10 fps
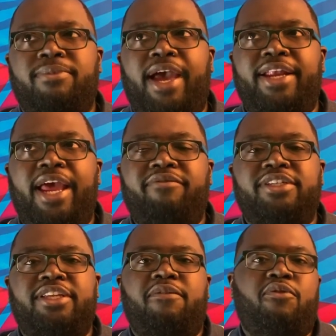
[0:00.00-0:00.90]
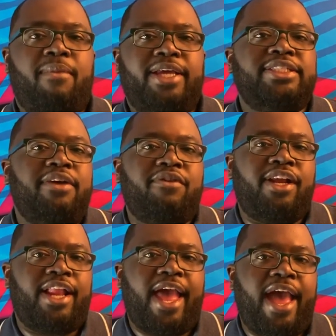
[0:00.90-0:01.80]
I'd have to say, for my seven
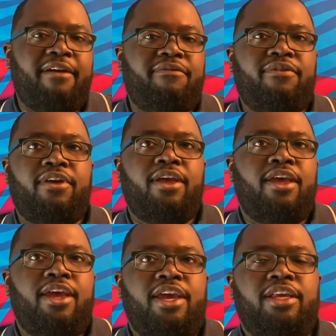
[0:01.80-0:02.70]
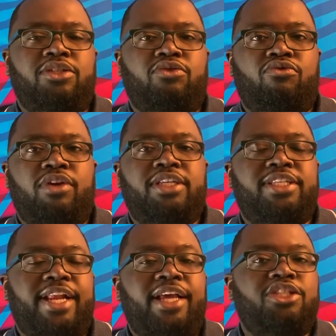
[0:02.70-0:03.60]
and a half inch wrist,
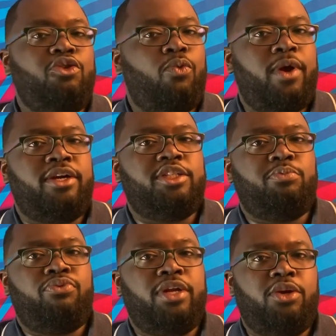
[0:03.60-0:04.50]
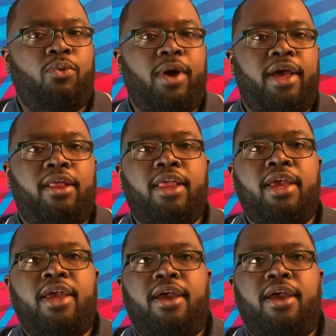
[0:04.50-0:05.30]
it actually wears pretty well.